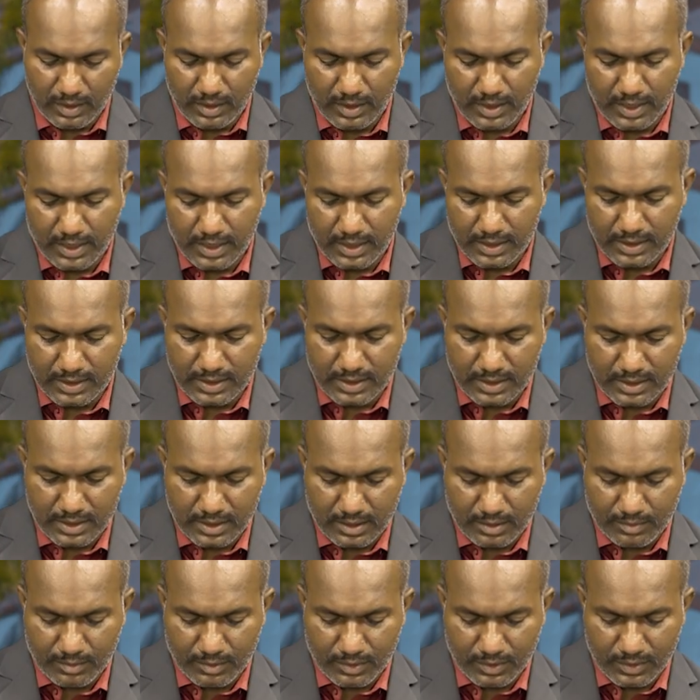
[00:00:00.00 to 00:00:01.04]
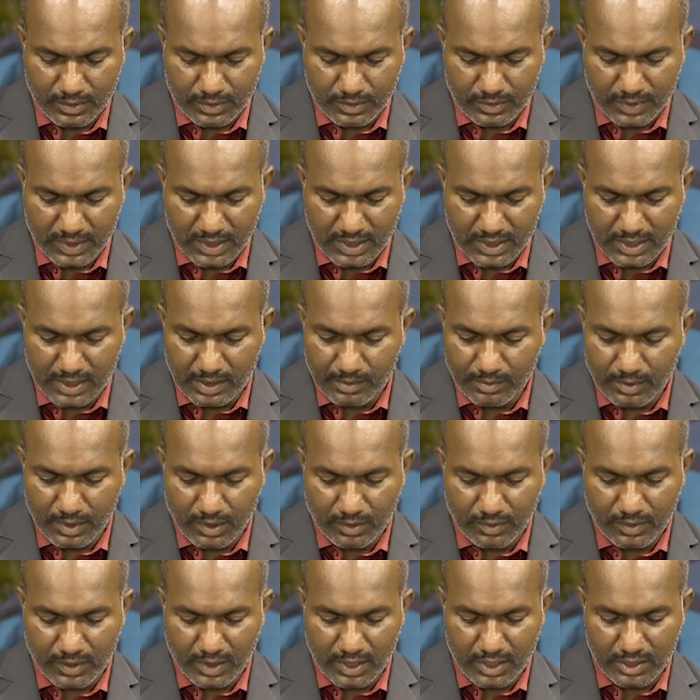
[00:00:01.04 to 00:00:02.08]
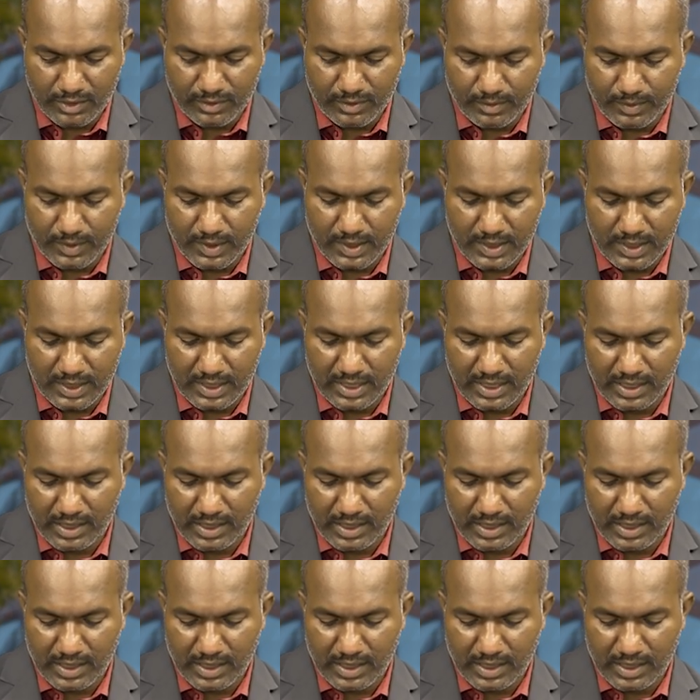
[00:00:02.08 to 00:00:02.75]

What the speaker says: Let us suppose what is step-down transformer.